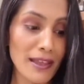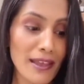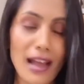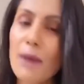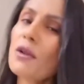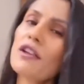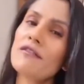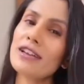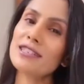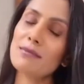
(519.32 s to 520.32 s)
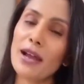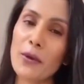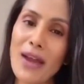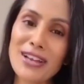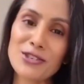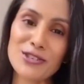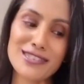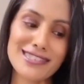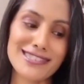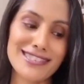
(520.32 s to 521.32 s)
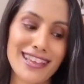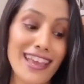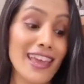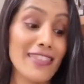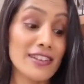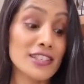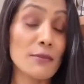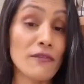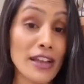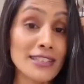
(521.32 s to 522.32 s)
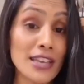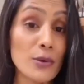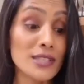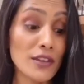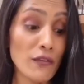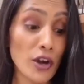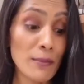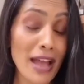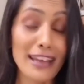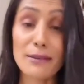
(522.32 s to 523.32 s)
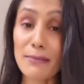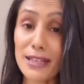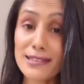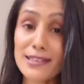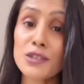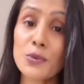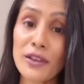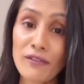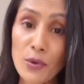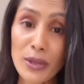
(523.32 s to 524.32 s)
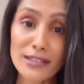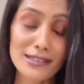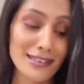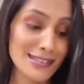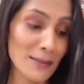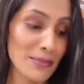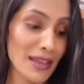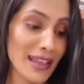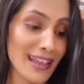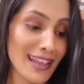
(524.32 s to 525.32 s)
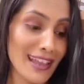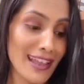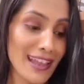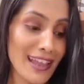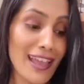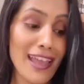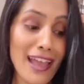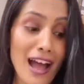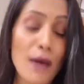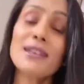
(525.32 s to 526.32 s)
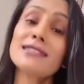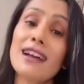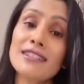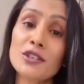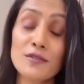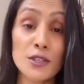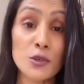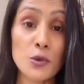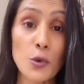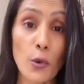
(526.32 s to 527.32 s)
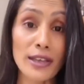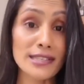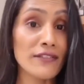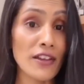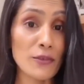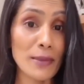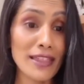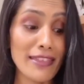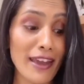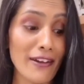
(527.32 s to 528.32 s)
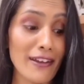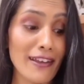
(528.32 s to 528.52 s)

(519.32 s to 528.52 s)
I'm not affected by your actions. The term effect here is a verb and it means to influence something. I'm excited to visit New York as I've never been there.